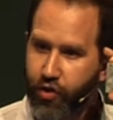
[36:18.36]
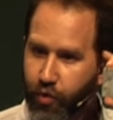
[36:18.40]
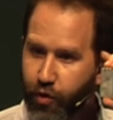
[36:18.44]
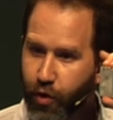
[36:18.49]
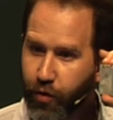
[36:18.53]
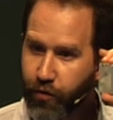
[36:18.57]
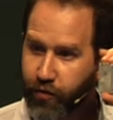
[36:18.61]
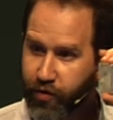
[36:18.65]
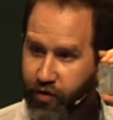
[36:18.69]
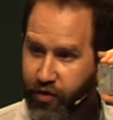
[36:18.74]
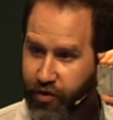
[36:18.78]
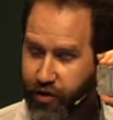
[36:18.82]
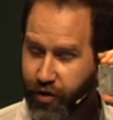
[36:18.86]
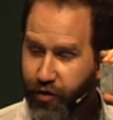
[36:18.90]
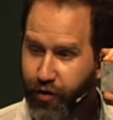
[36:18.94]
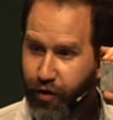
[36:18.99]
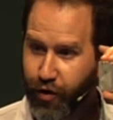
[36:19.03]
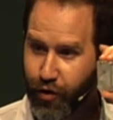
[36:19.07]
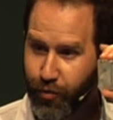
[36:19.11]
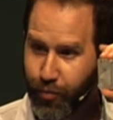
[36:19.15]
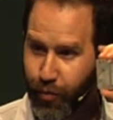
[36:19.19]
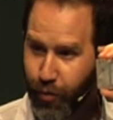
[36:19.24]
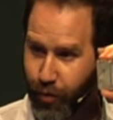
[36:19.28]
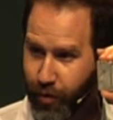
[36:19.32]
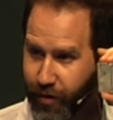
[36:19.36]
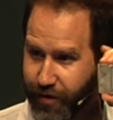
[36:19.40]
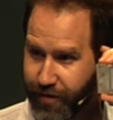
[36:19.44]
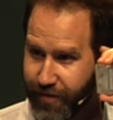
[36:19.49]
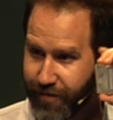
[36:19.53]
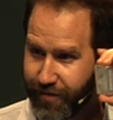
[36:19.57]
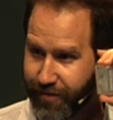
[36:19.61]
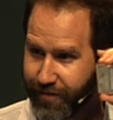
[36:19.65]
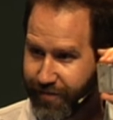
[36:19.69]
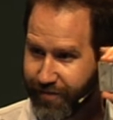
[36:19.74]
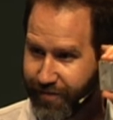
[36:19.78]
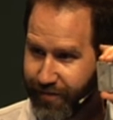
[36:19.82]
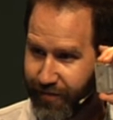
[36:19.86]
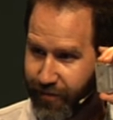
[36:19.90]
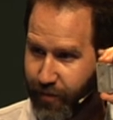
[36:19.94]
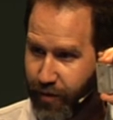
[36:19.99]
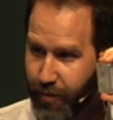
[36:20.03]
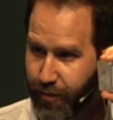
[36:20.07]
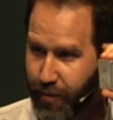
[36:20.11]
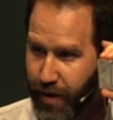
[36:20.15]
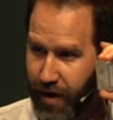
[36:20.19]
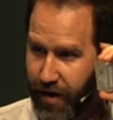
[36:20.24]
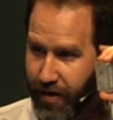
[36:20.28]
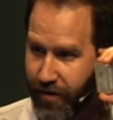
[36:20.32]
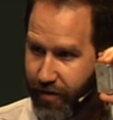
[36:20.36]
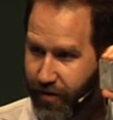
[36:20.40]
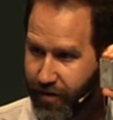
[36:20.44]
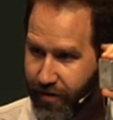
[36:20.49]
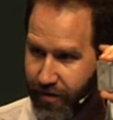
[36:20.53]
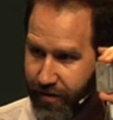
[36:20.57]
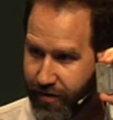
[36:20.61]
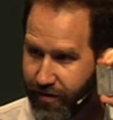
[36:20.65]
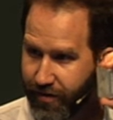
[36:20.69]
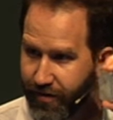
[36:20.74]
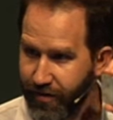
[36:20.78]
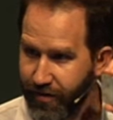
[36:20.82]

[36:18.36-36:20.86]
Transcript: to it over serial port with Python.